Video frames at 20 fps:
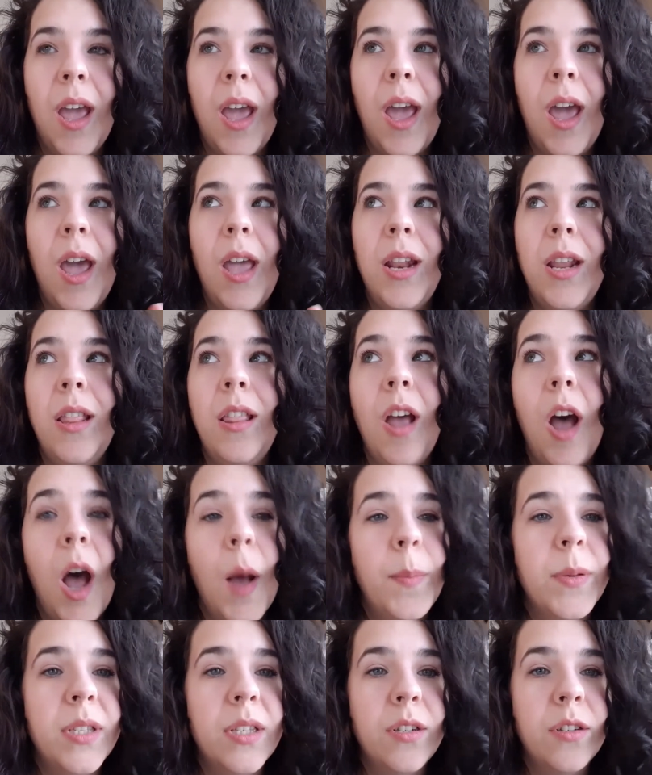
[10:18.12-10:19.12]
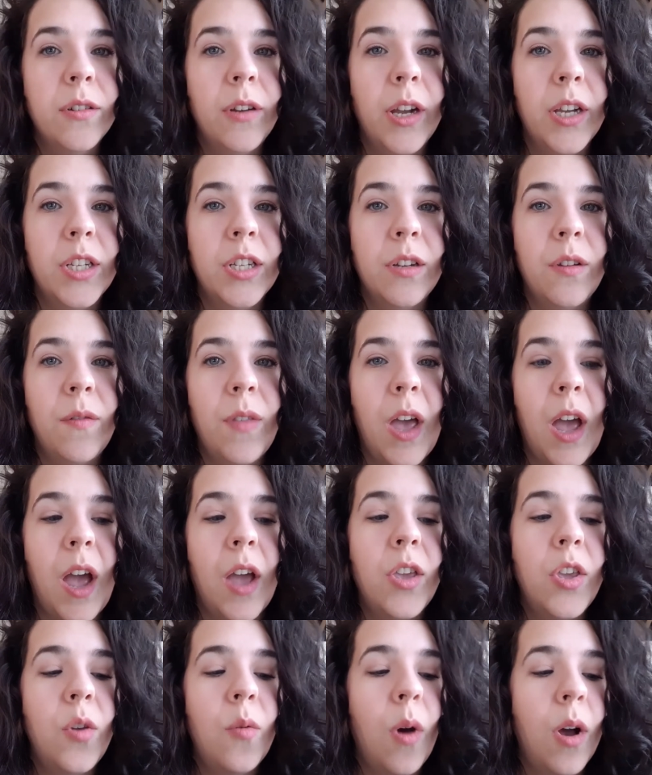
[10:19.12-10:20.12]
And in the opposite direction of
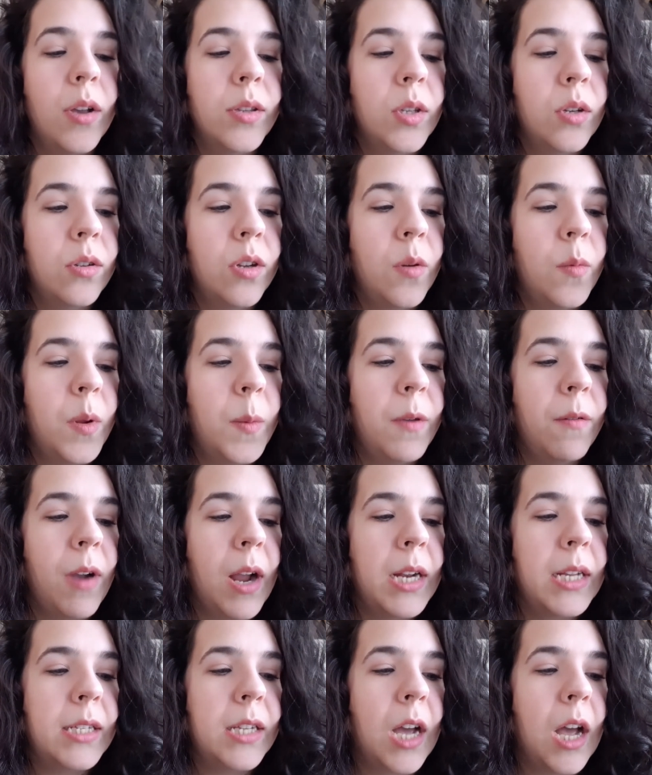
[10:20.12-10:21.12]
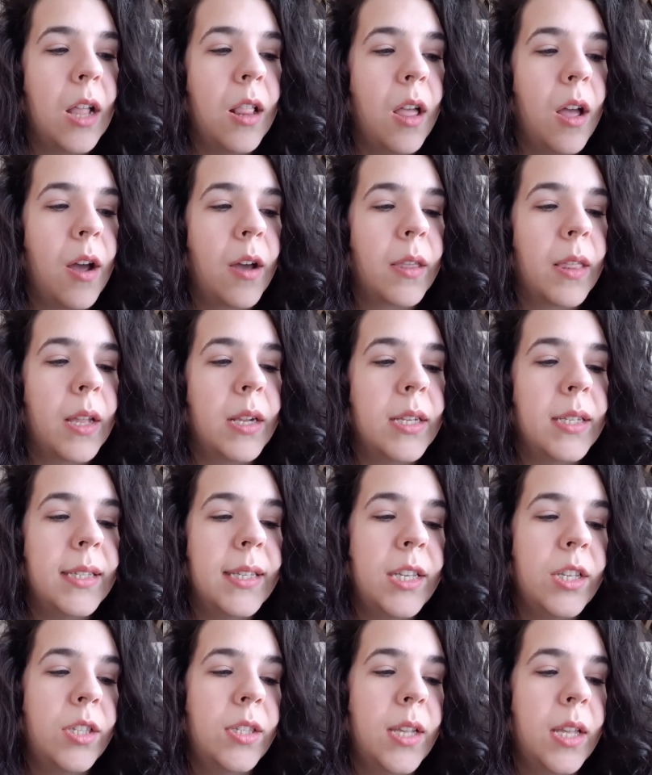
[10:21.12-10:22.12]
that, you also don't want to be writing dialogue that is,
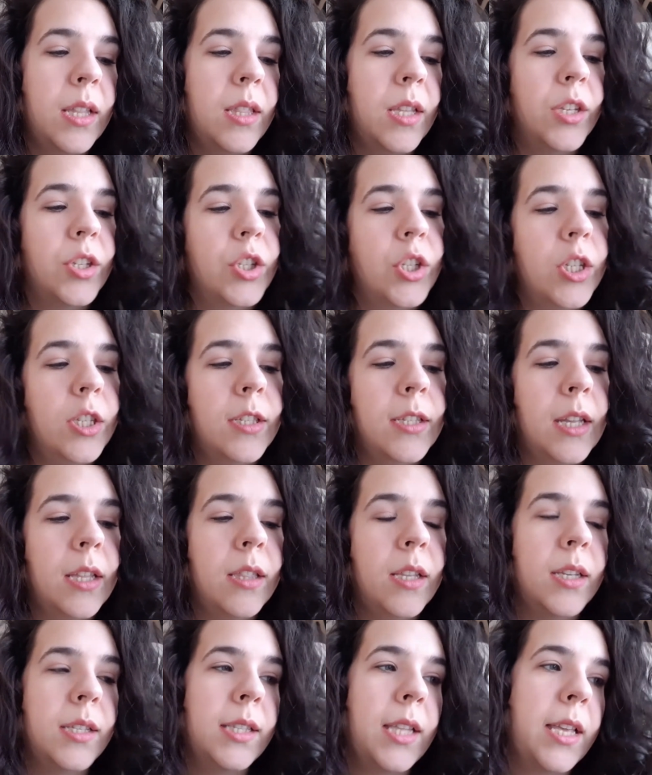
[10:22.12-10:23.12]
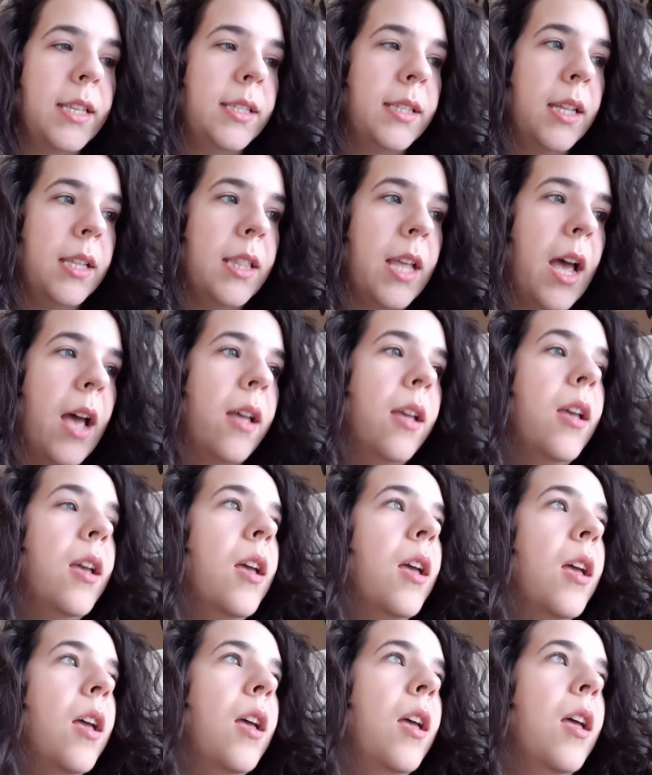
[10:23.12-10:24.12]
he said this, she said this, they said that.
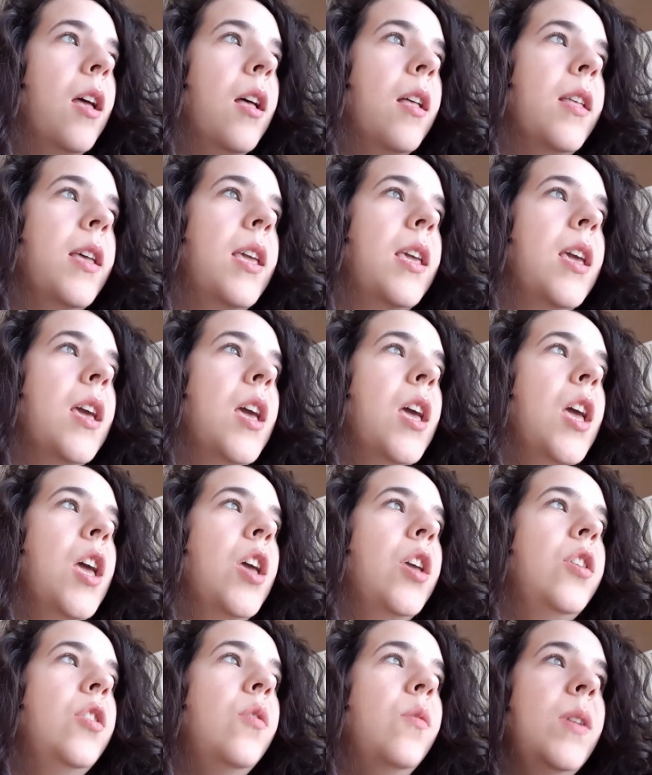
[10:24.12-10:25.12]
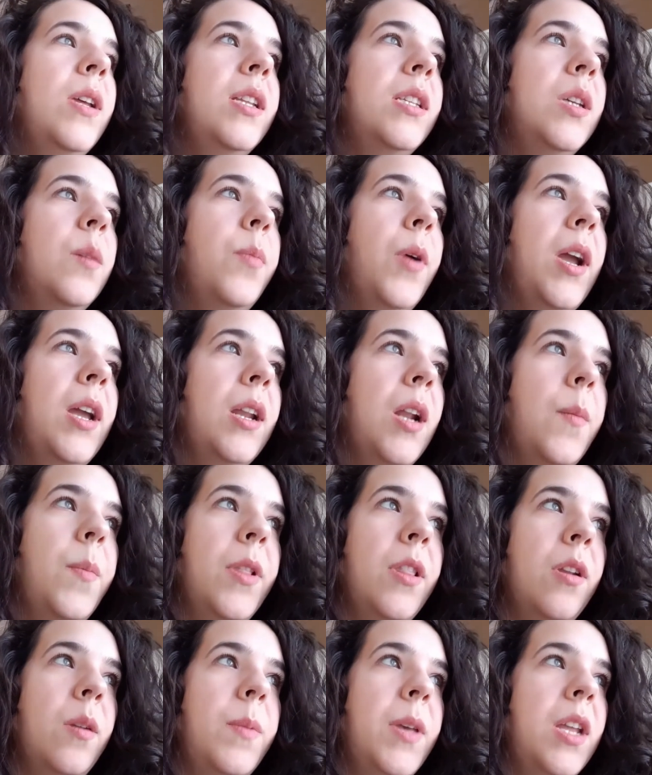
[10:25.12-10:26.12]
Like, you need to break it up a
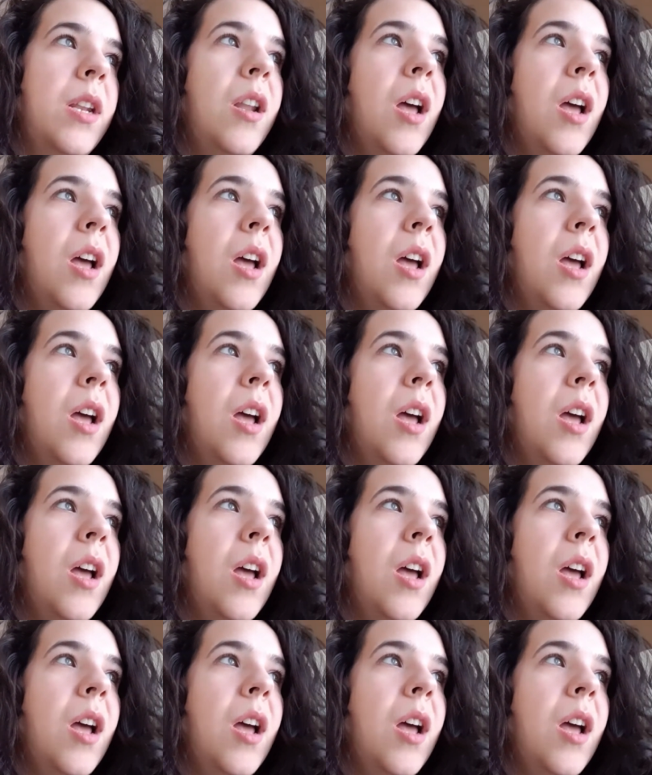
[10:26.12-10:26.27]
little bit.